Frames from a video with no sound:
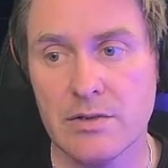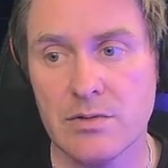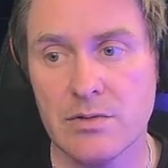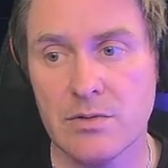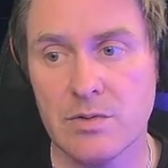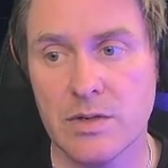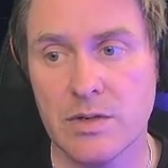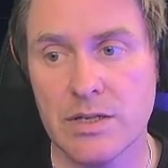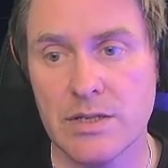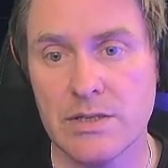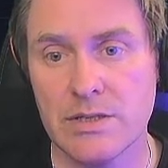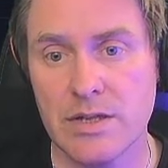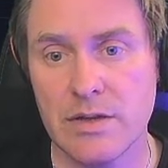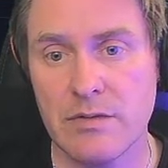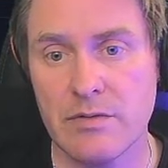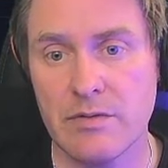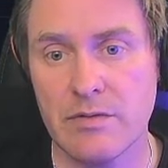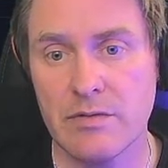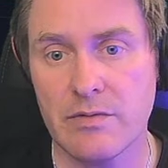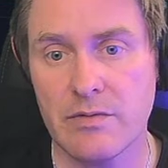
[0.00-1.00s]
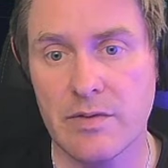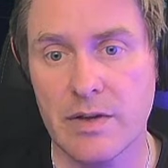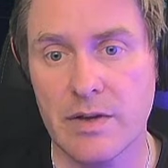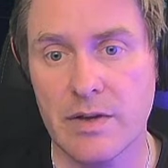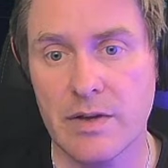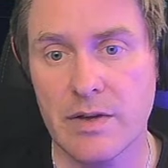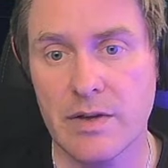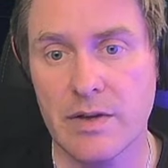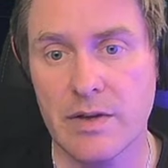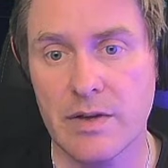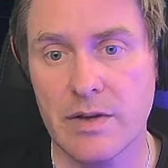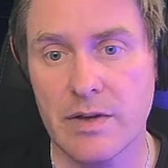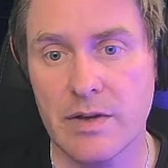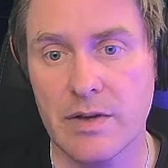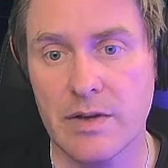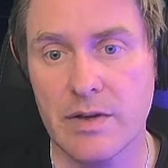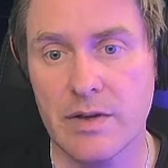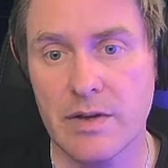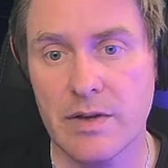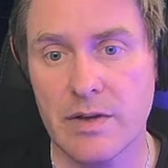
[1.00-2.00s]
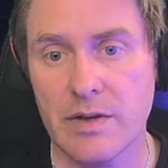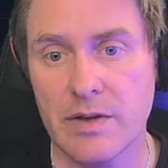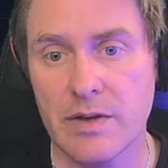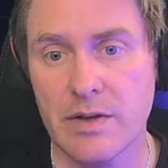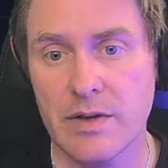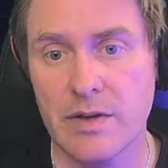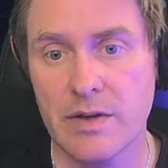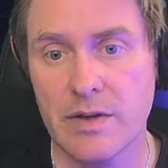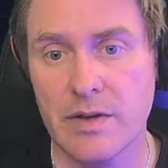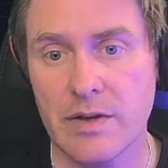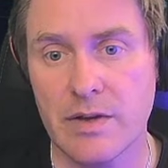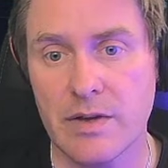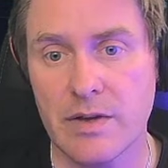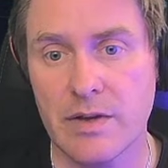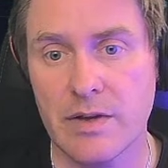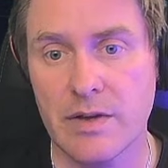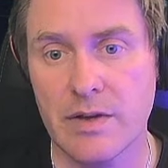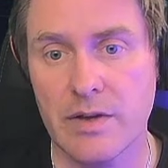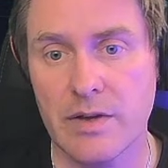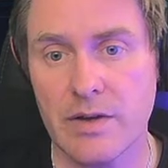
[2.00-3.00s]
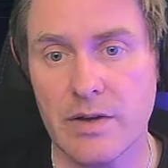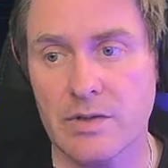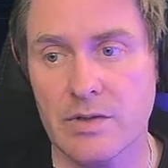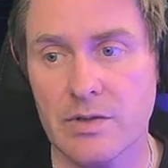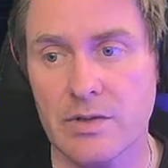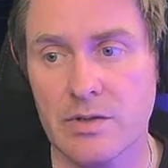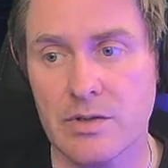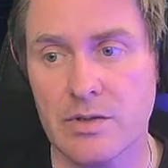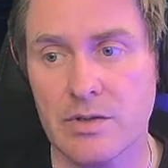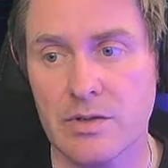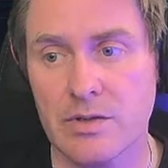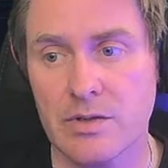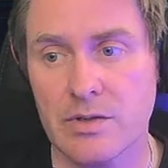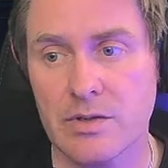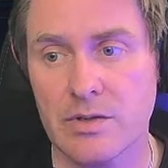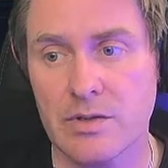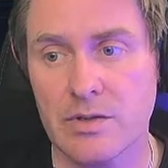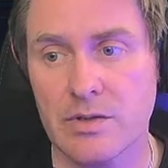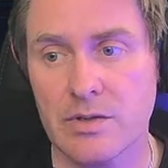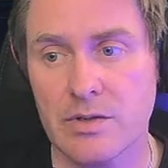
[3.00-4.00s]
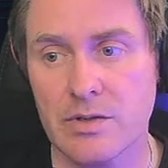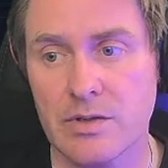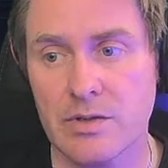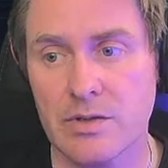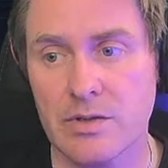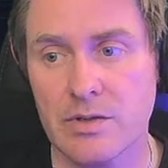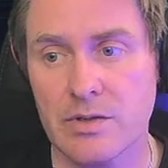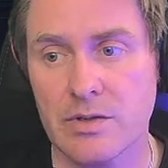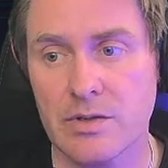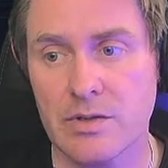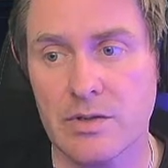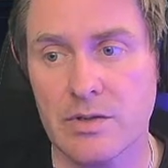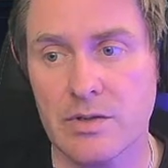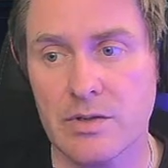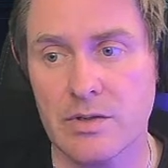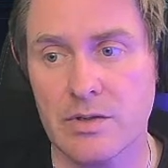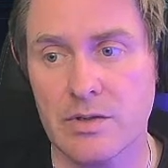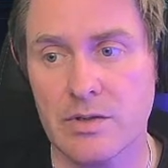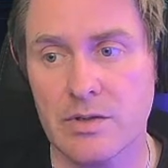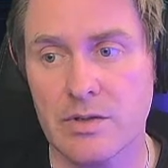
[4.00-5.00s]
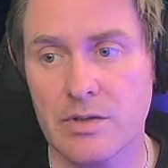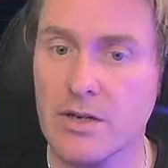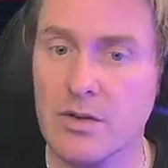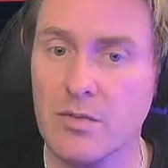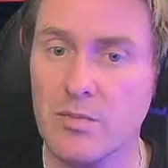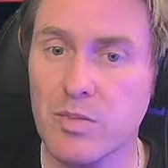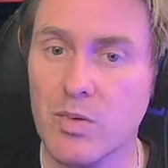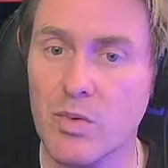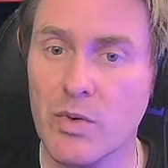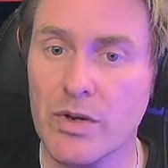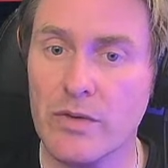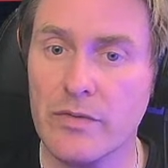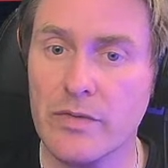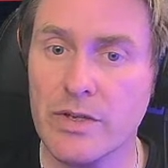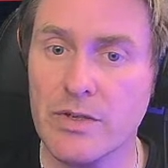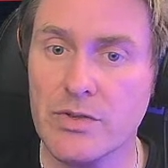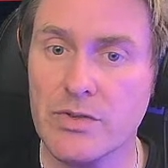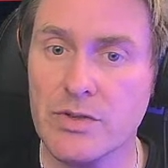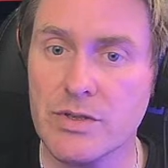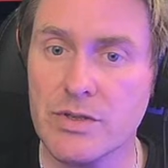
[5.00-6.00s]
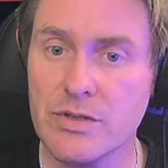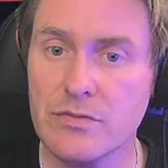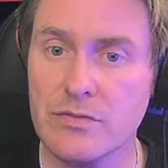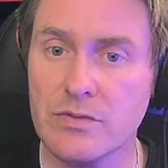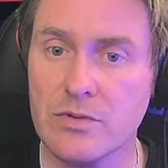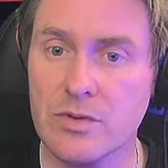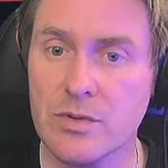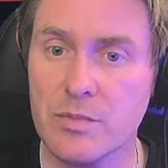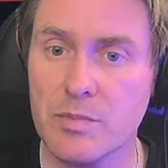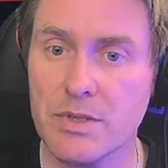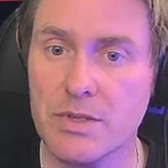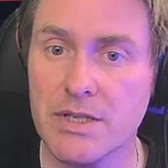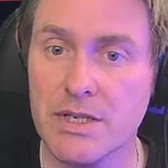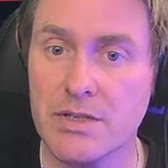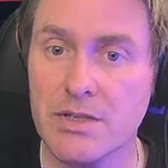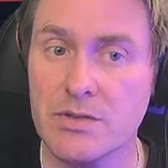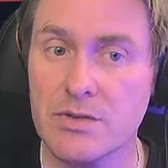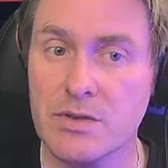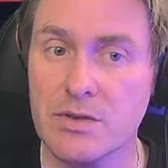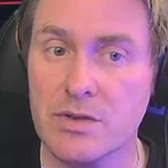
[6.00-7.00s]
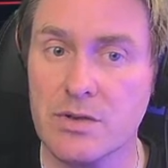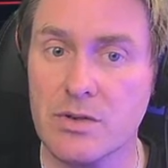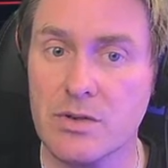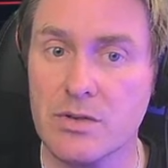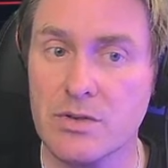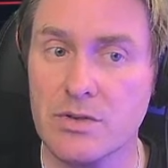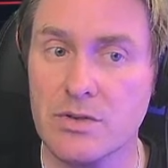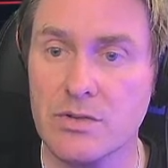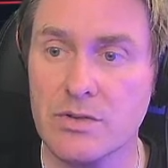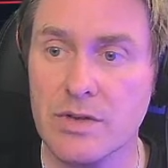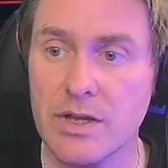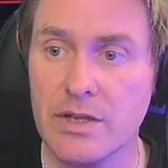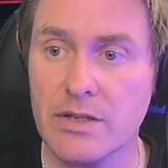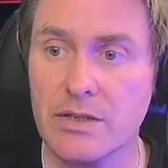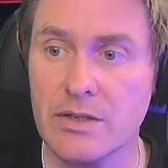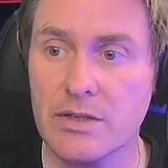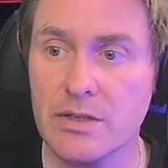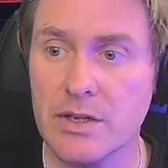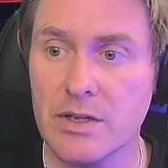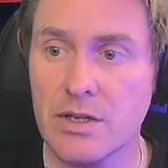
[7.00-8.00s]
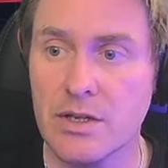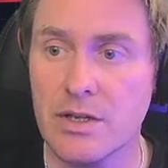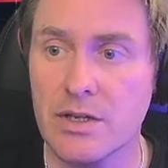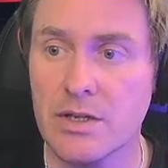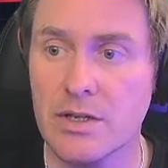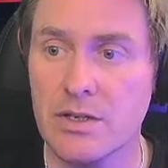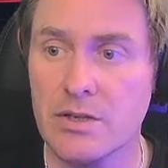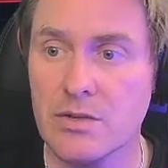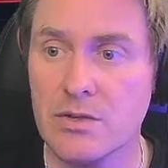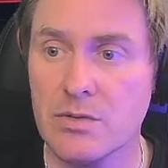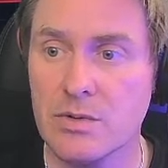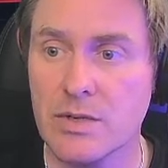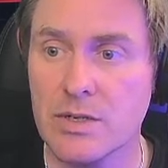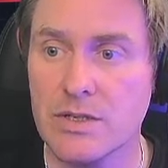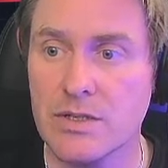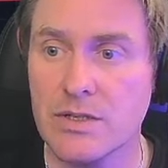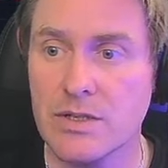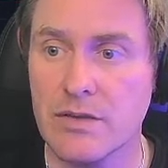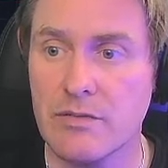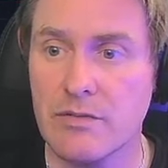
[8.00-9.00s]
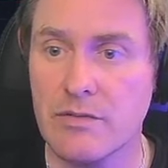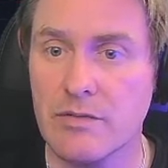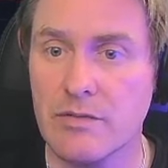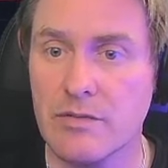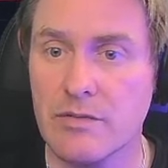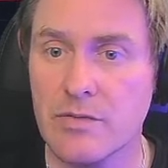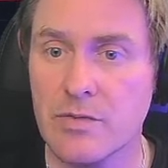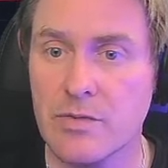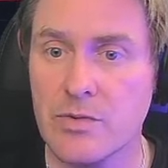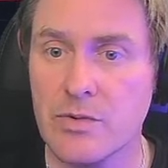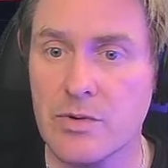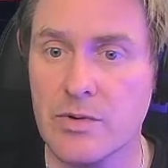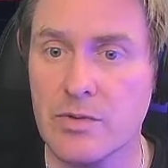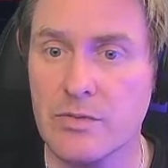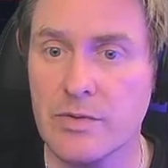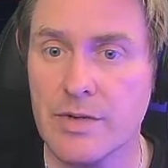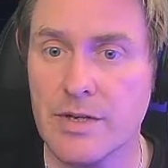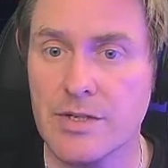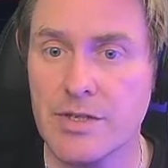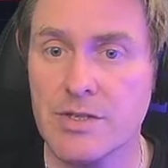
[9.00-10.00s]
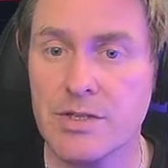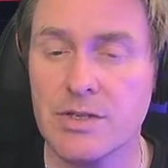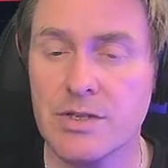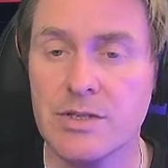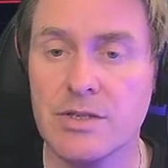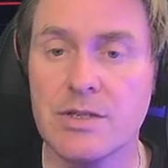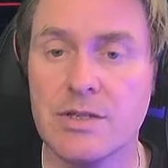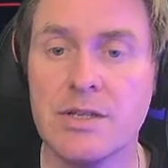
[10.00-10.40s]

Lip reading: 27.5 region. So we're just waiting for it to hit our point of interest for a potential long to that 27.4 region.